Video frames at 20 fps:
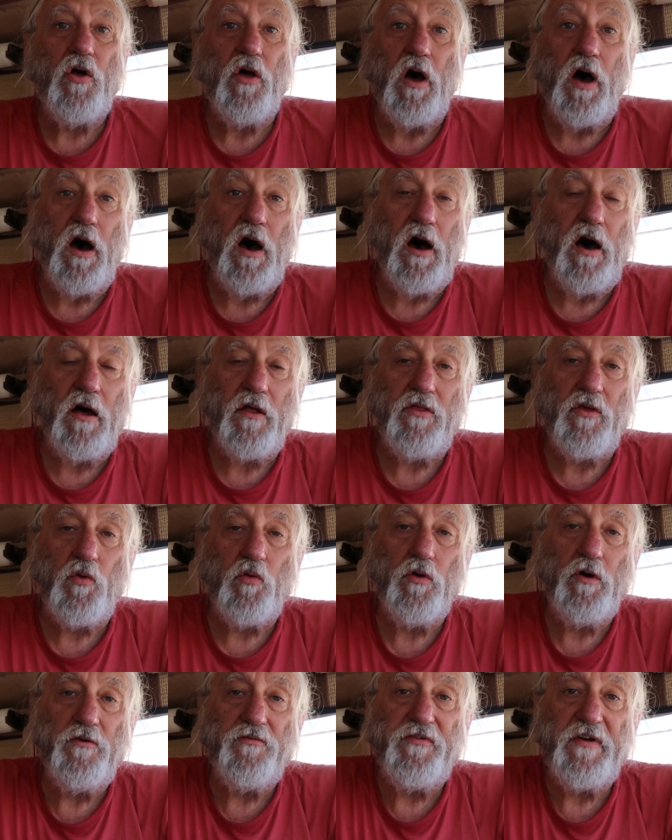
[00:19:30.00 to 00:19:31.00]
The
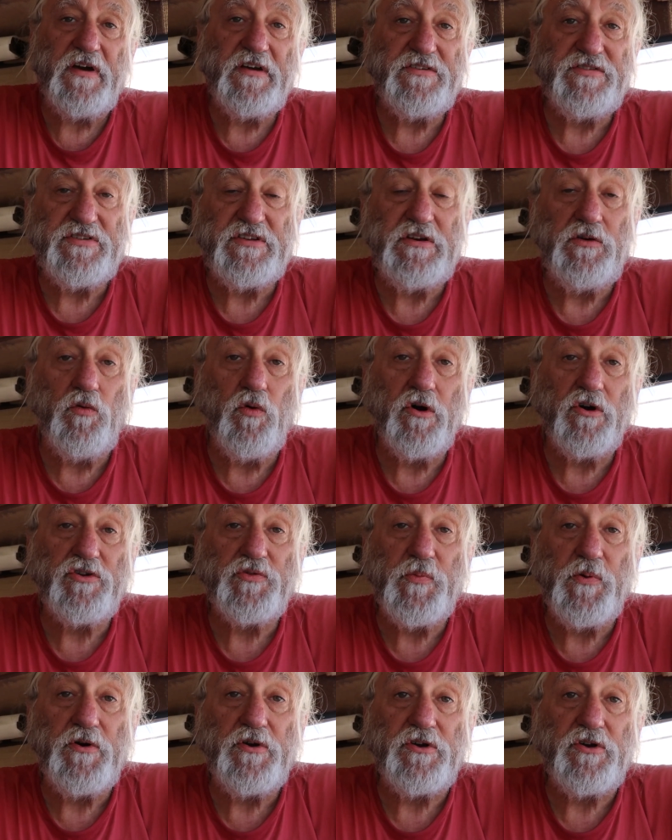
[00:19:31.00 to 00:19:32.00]
roof AC works
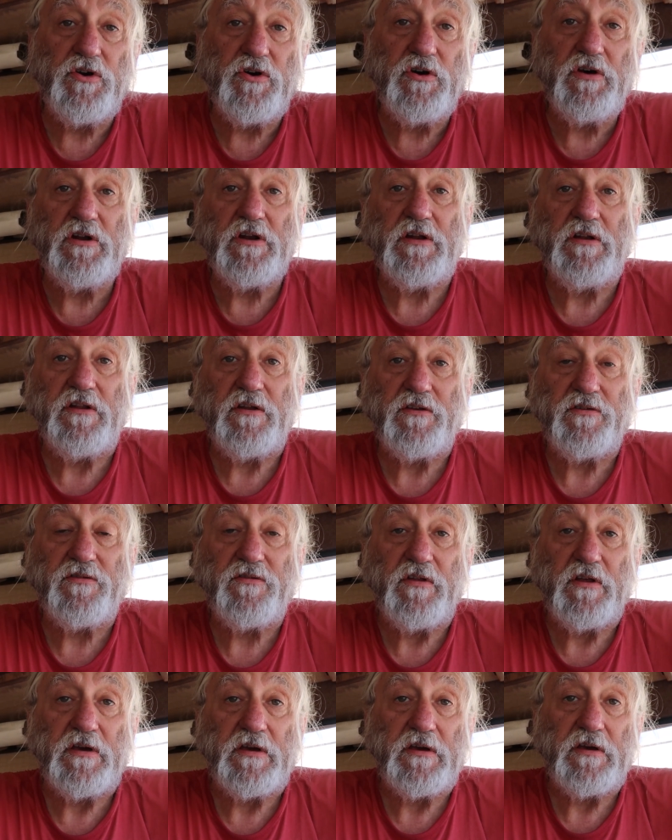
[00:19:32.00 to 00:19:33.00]
pretty good in this
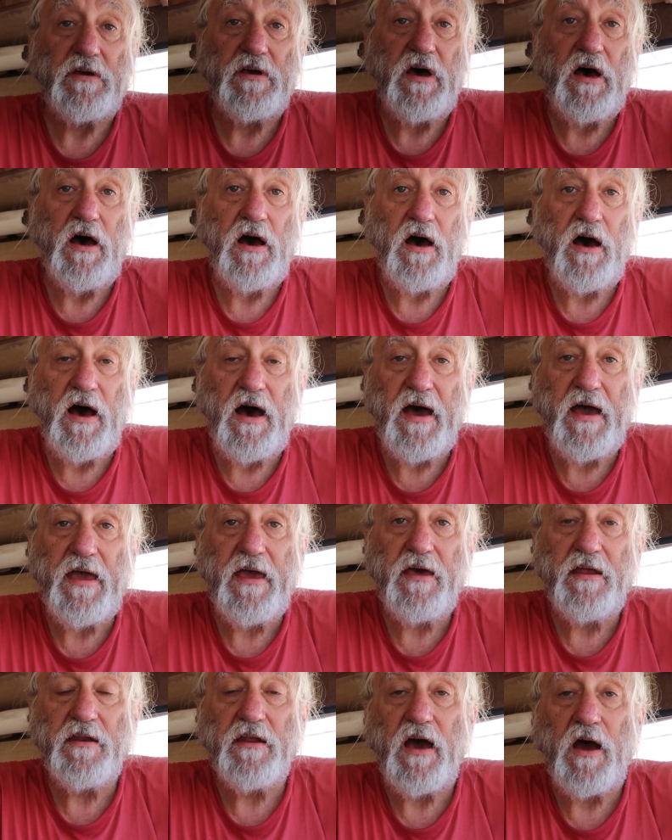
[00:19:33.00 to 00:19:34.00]
thing.
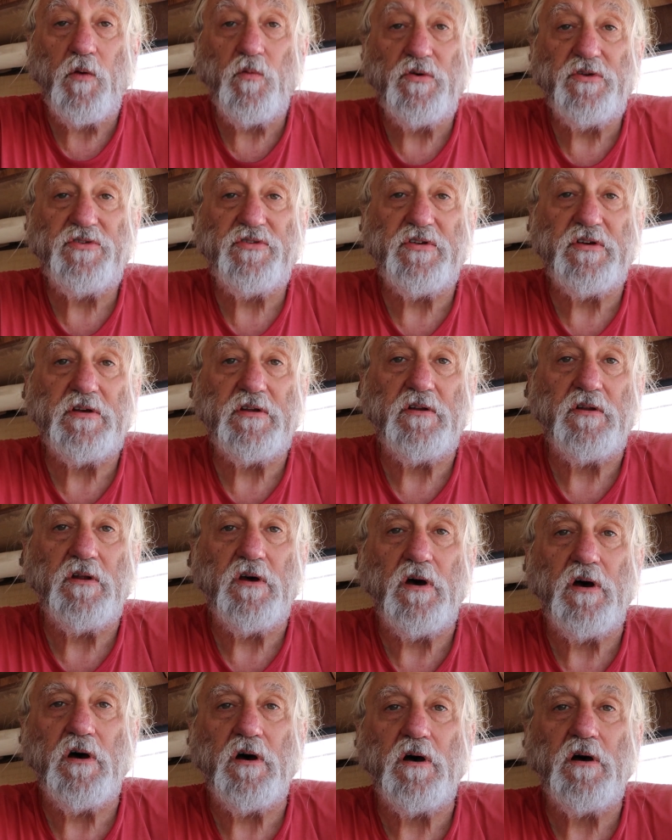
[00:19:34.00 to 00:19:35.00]
I was in
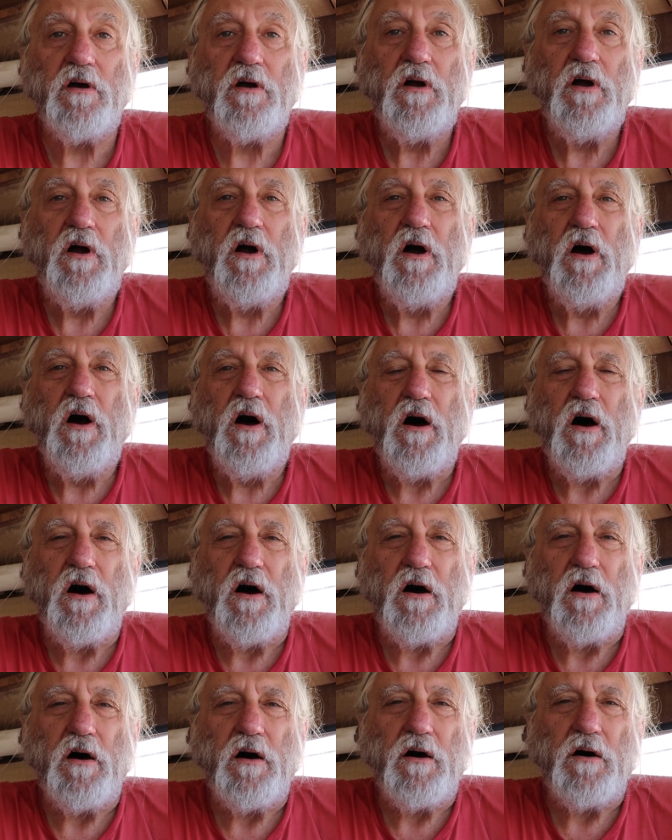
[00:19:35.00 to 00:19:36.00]

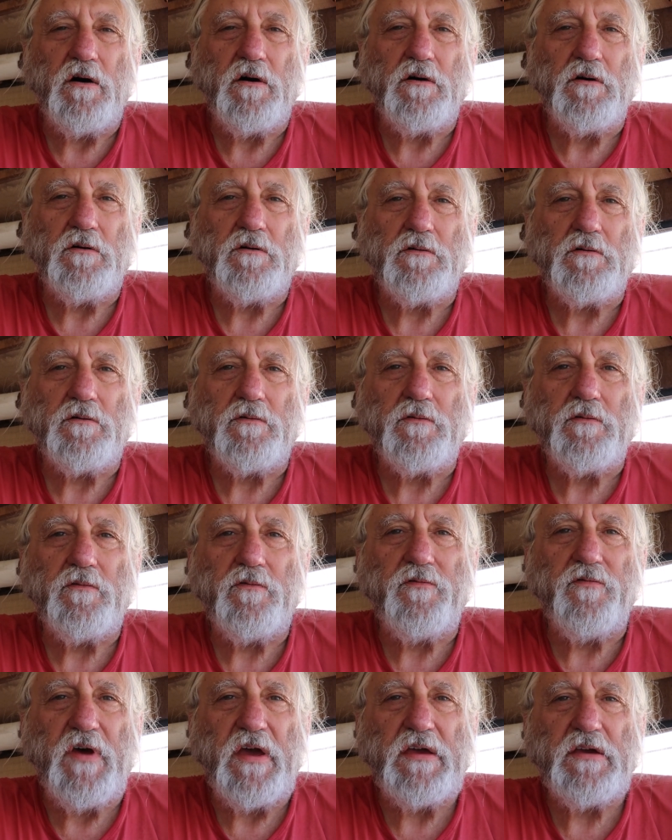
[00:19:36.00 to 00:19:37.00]

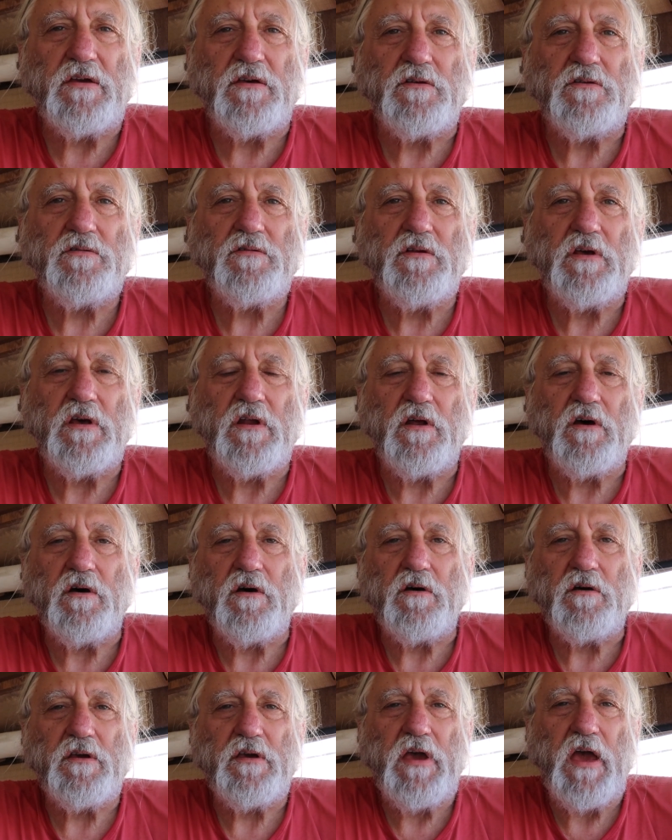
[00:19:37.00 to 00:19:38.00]
Vegas at
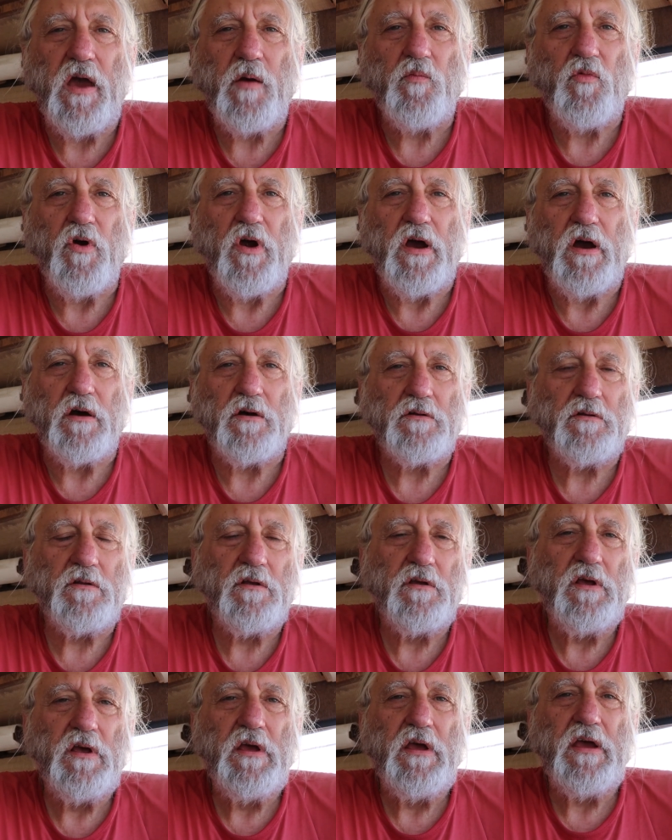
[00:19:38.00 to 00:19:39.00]
a campground,
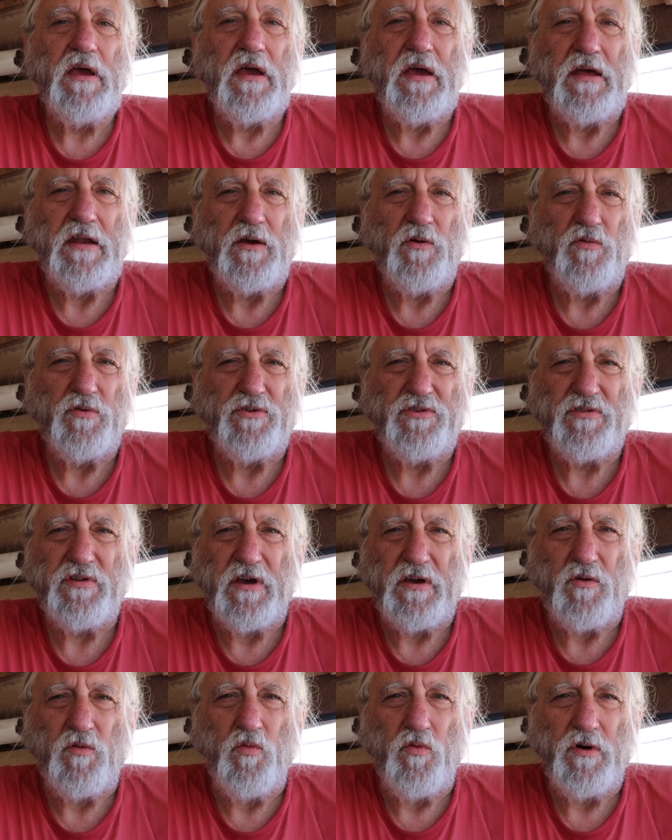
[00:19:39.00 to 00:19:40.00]
and it was
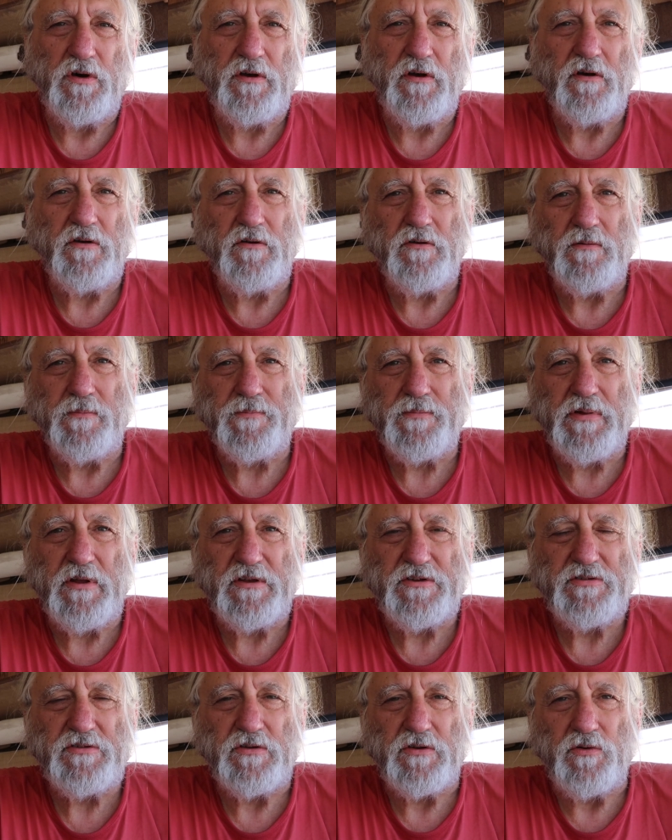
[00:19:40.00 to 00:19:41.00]
like 100
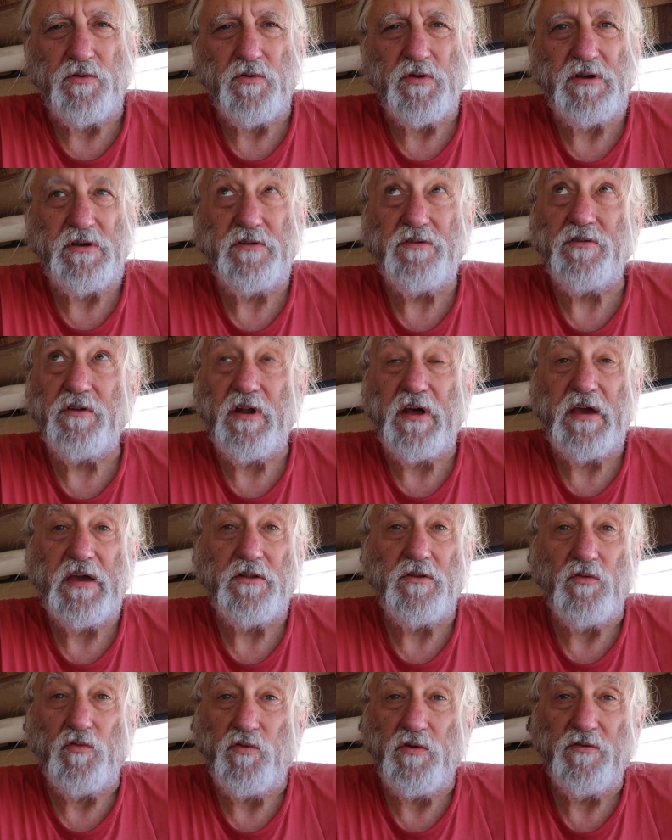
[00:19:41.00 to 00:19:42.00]
plus degrees, and I
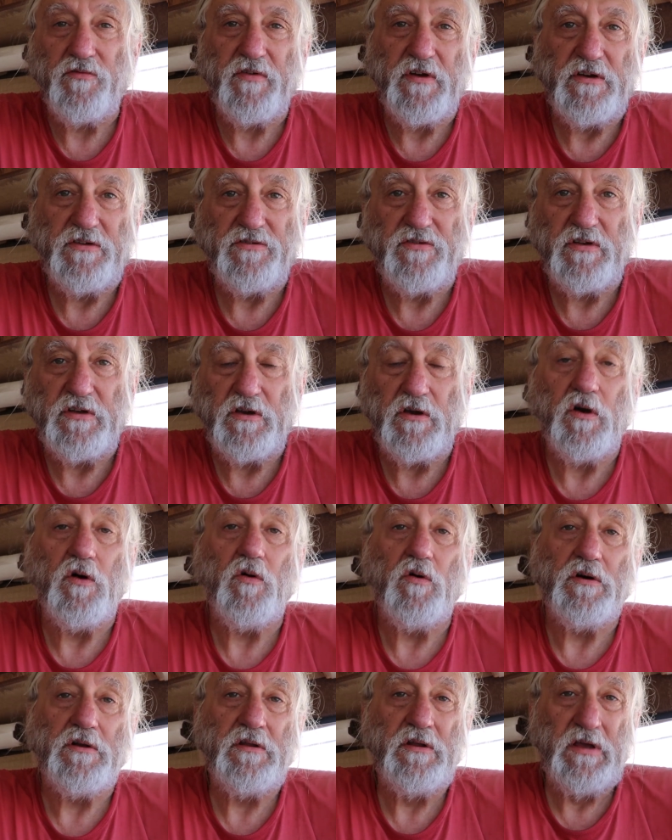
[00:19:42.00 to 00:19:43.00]
had the roof AC
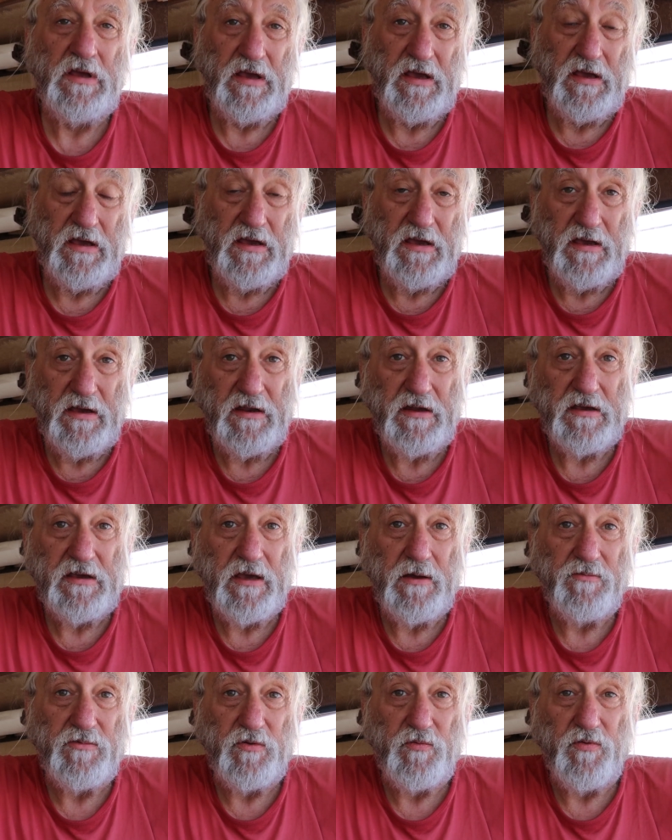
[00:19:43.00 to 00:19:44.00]
going, and it
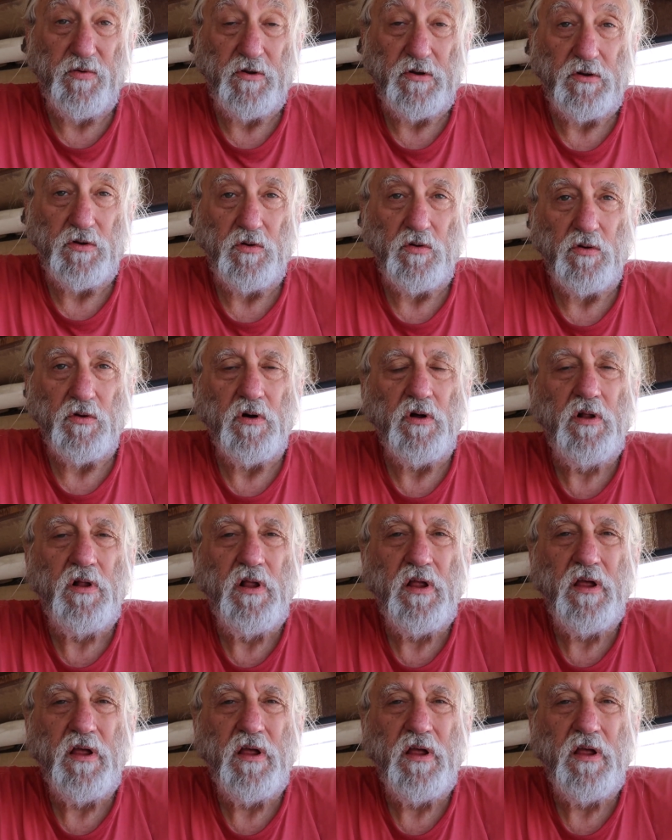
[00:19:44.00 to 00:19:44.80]
kept it pretty cool.